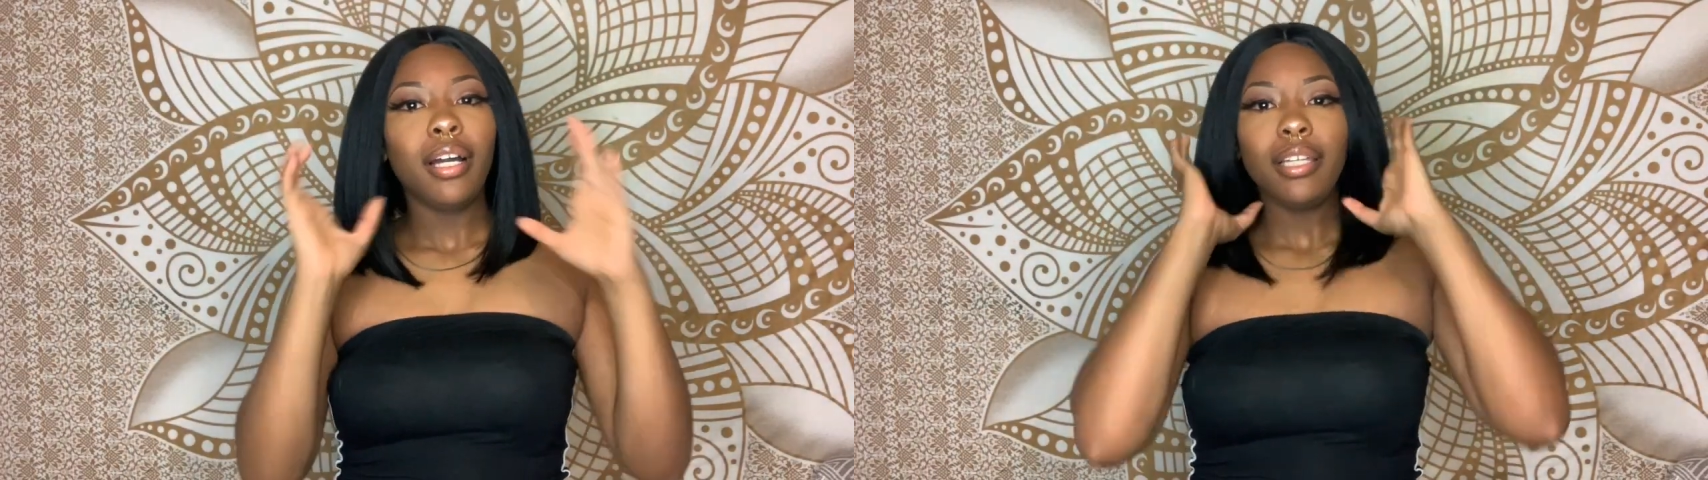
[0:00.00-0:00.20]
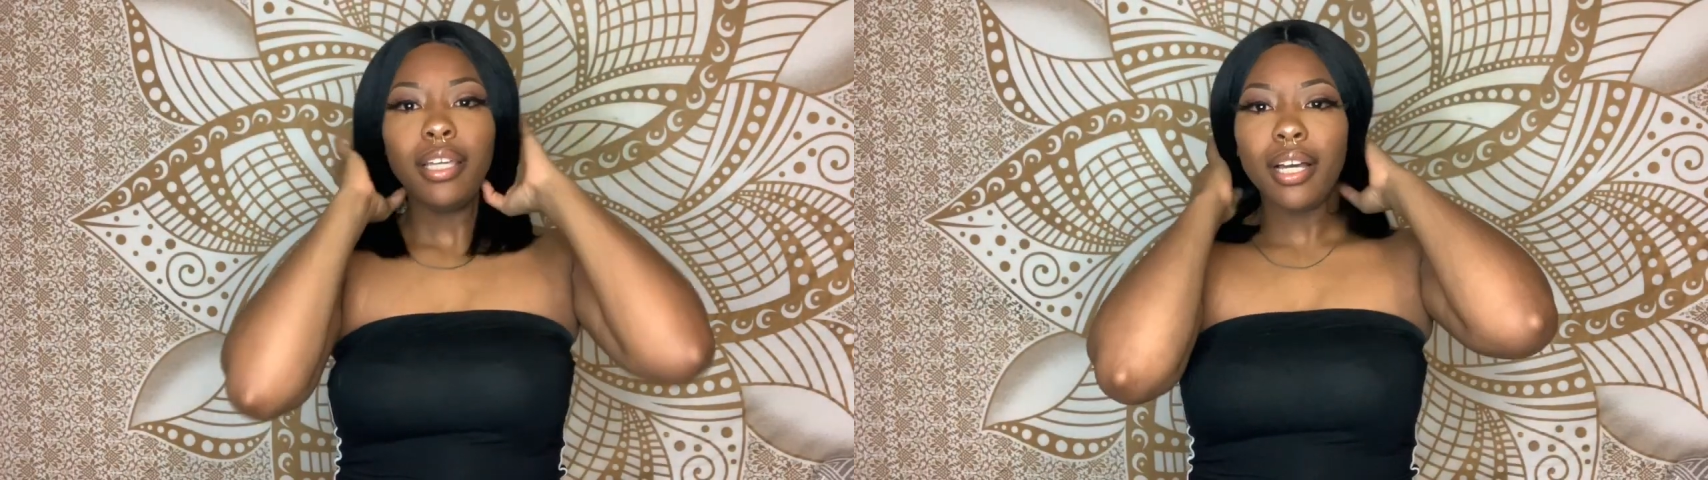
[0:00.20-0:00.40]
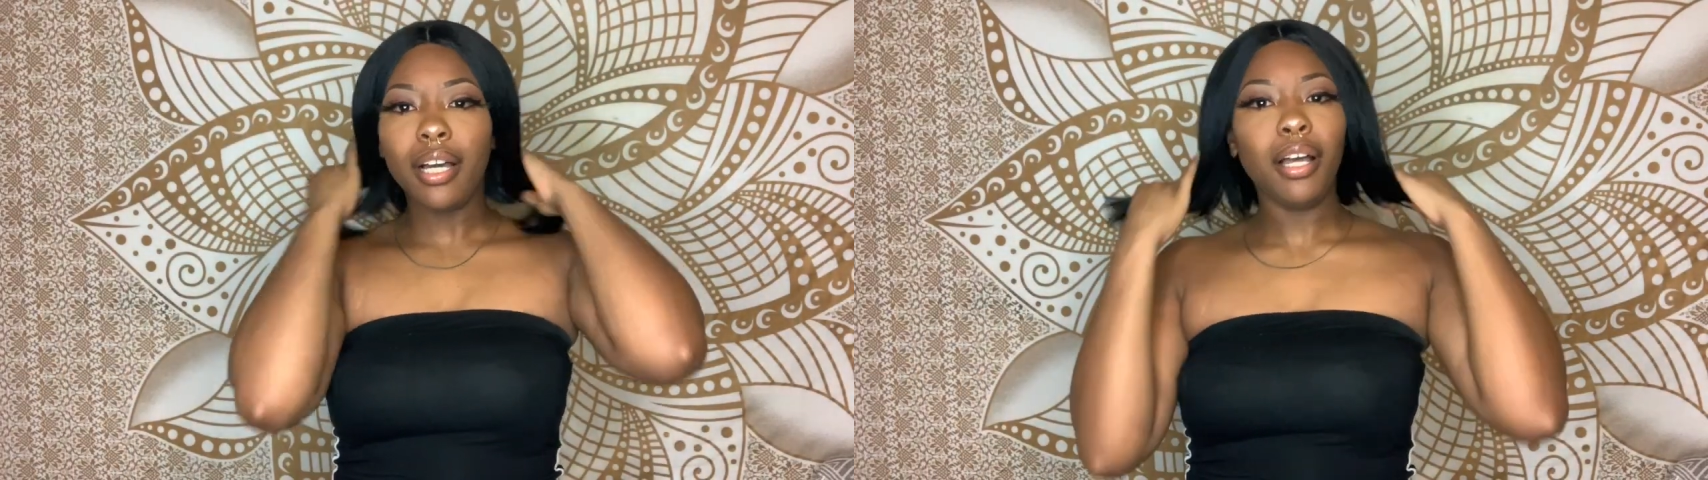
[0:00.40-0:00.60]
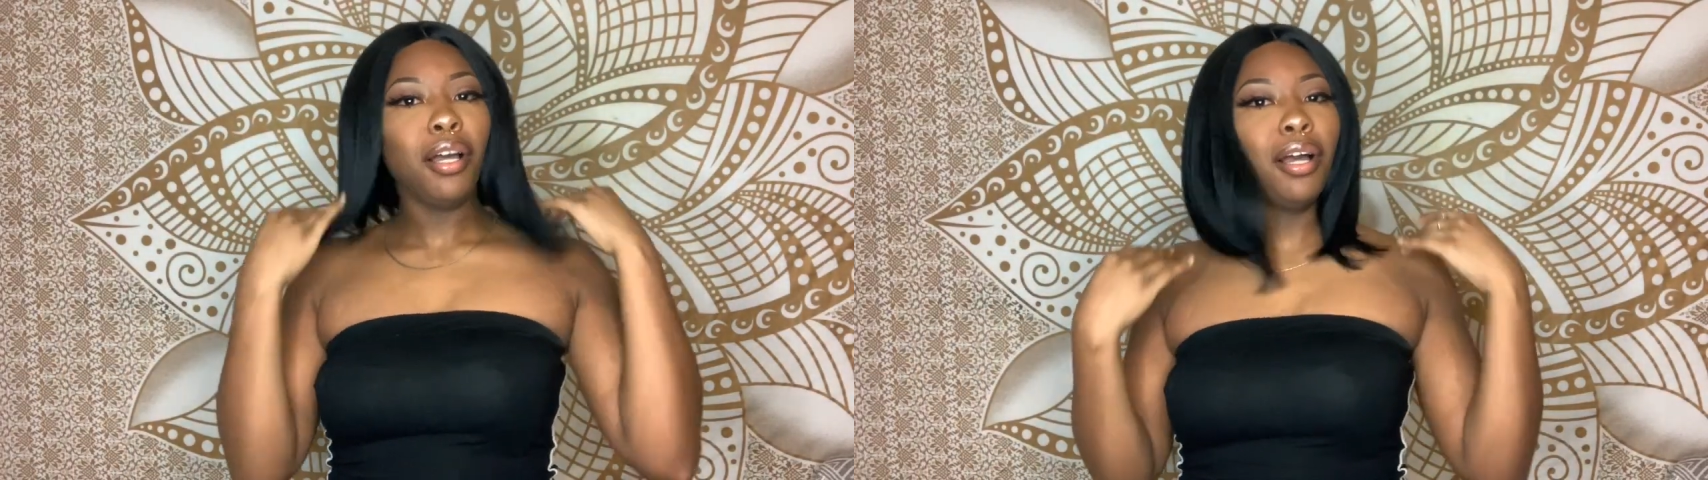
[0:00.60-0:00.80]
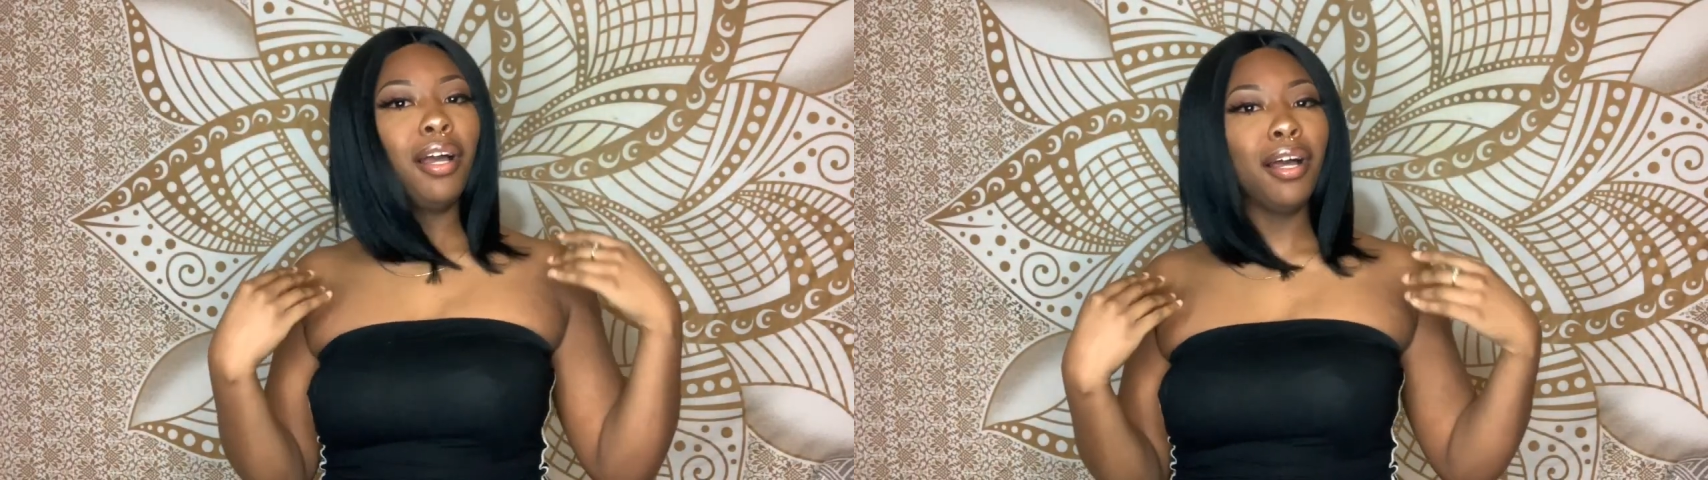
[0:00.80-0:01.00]
Yeah.
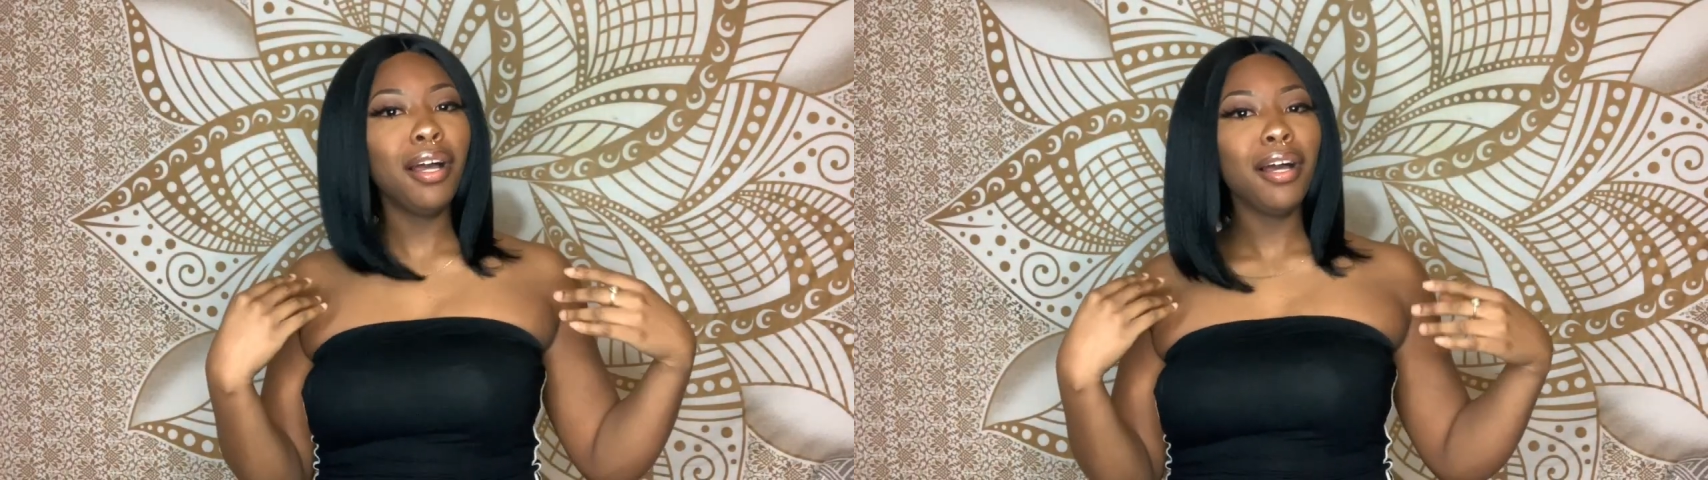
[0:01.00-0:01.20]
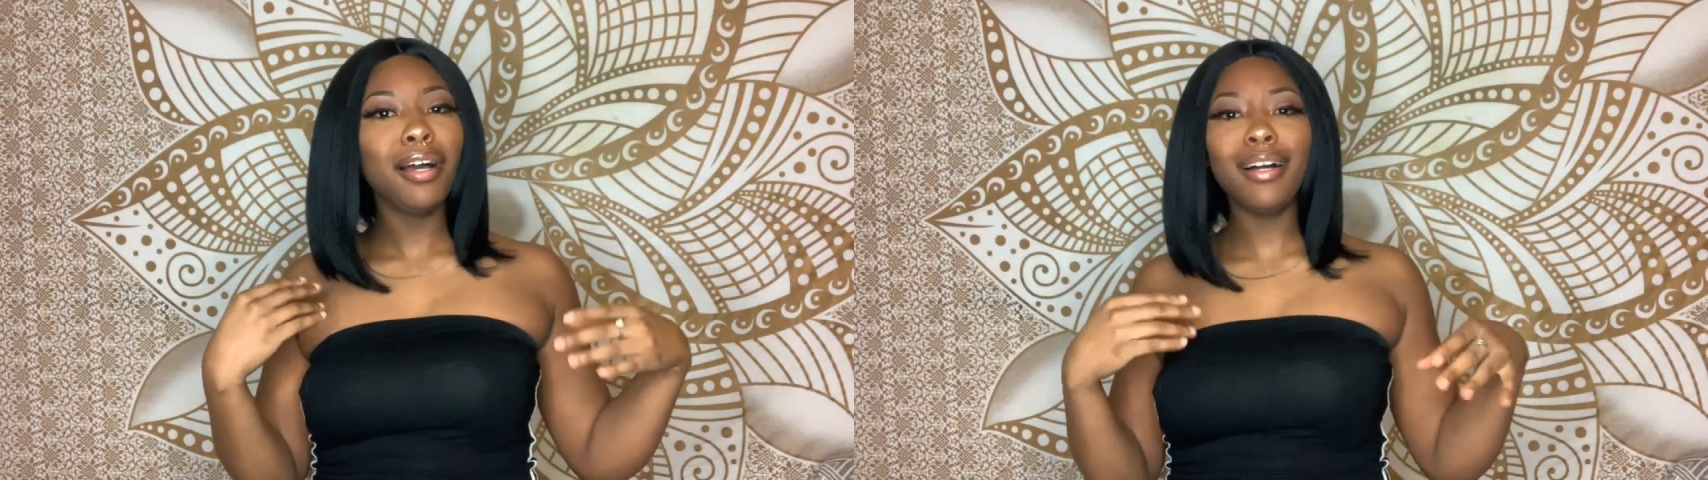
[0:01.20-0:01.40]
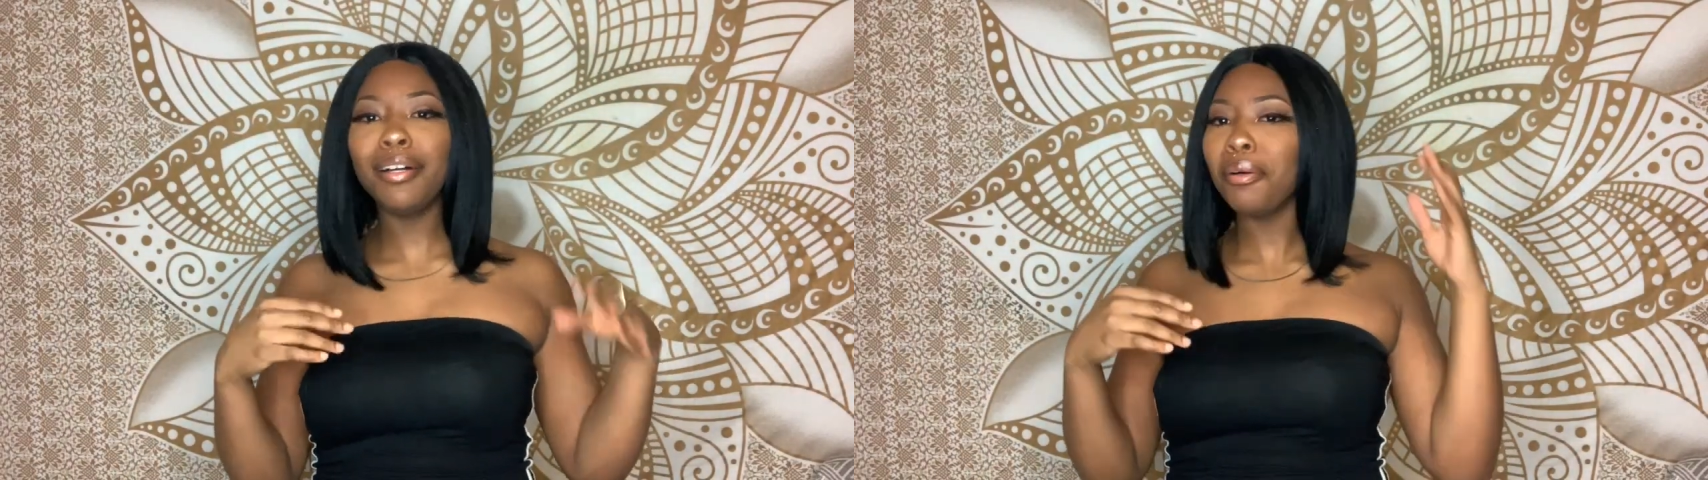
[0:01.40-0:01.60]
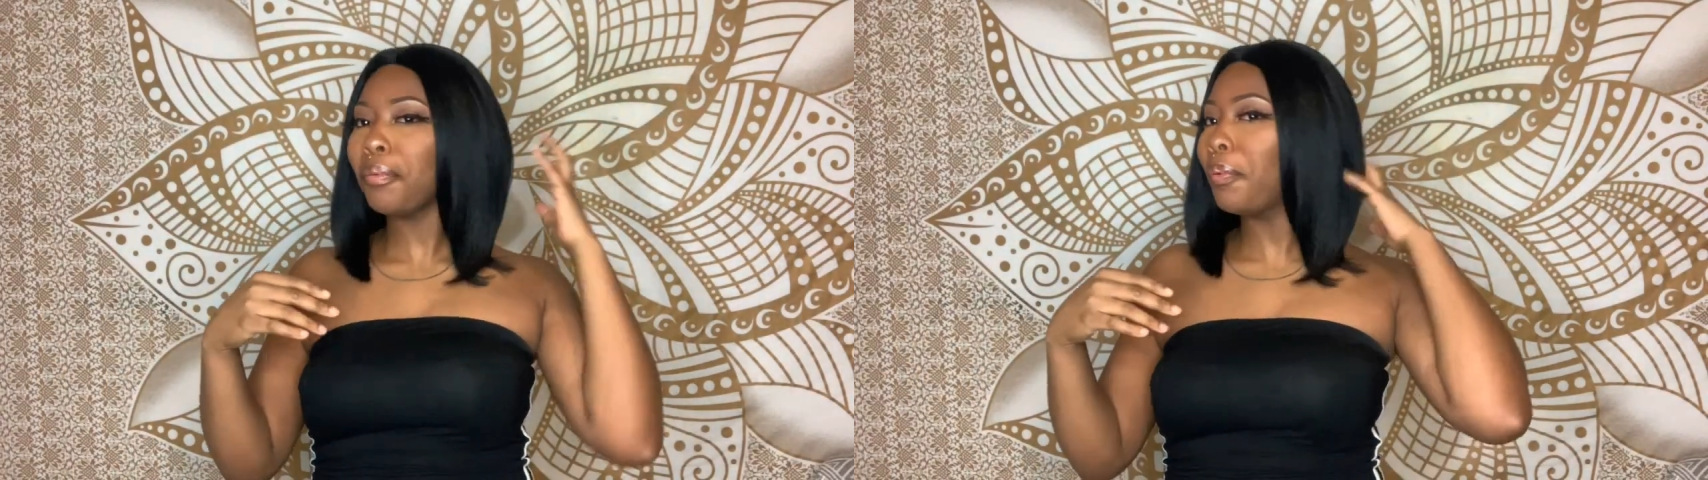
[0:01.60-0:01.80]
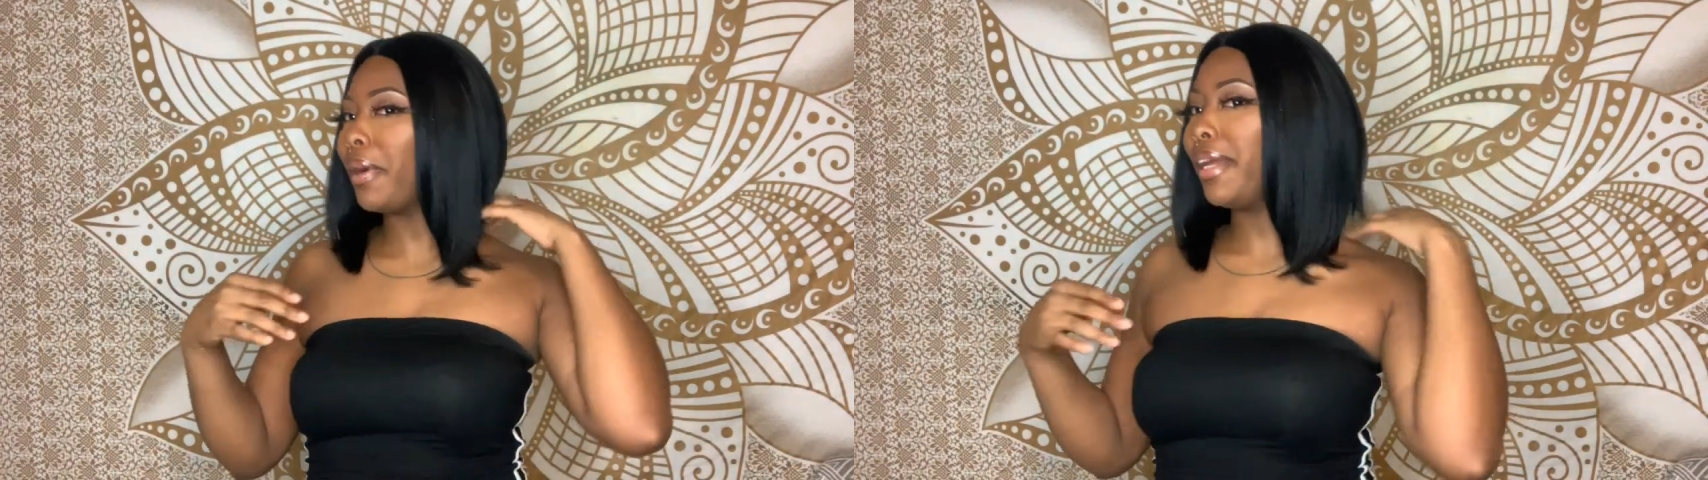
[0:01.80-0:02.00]

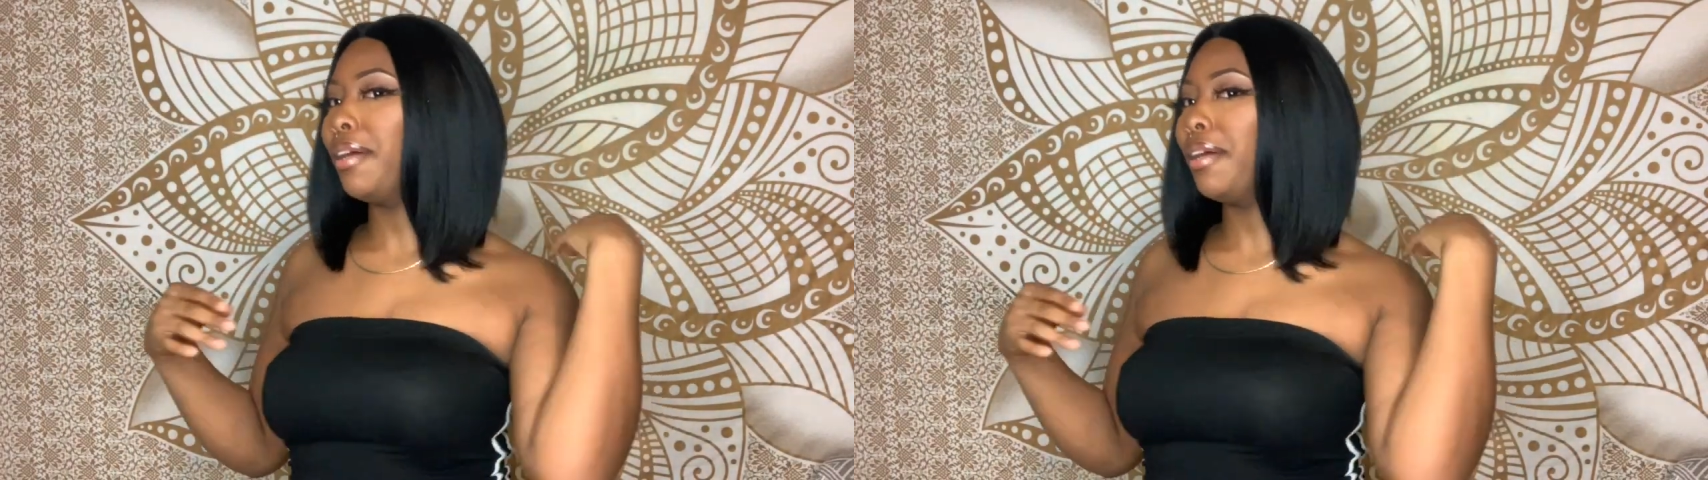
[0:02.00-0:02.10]
Wait